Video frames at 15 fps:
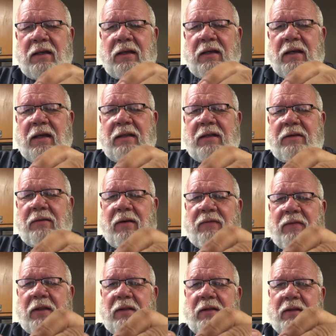and then you have
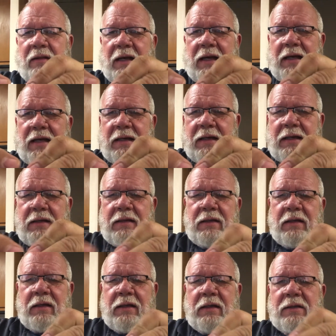the little lock.
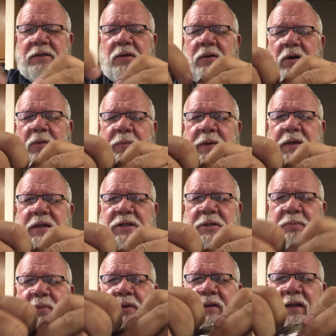So to open it, you
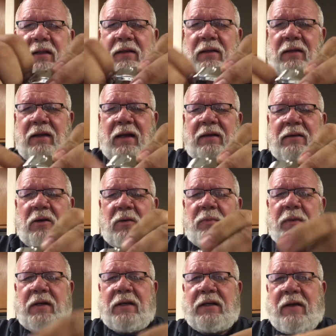pull that little lock
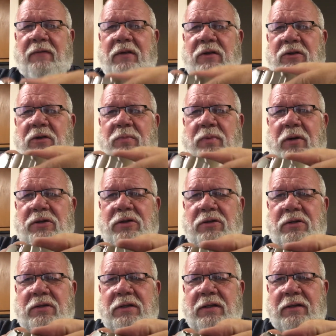open, and you have the 2
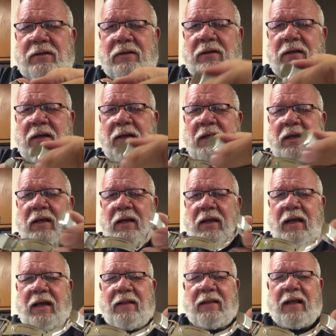pushers here.
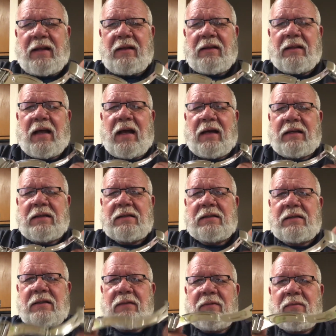And that
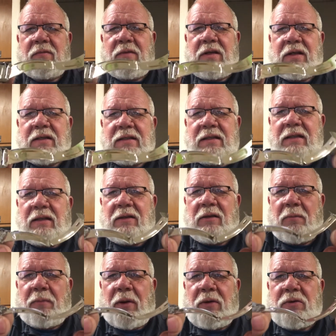unlocks. You can see the little
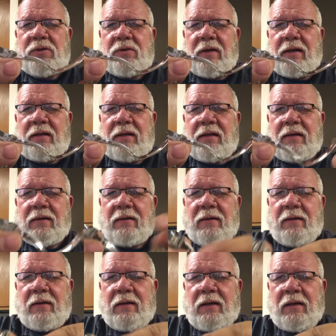post right there.
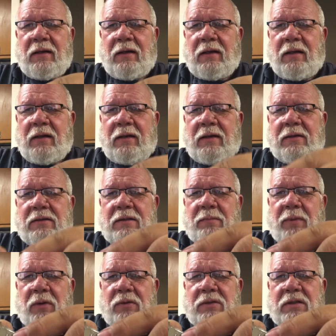Here's the
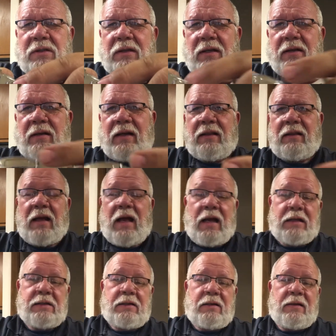post that it
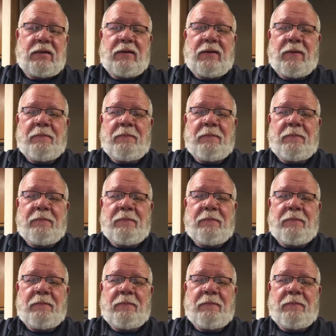locks on.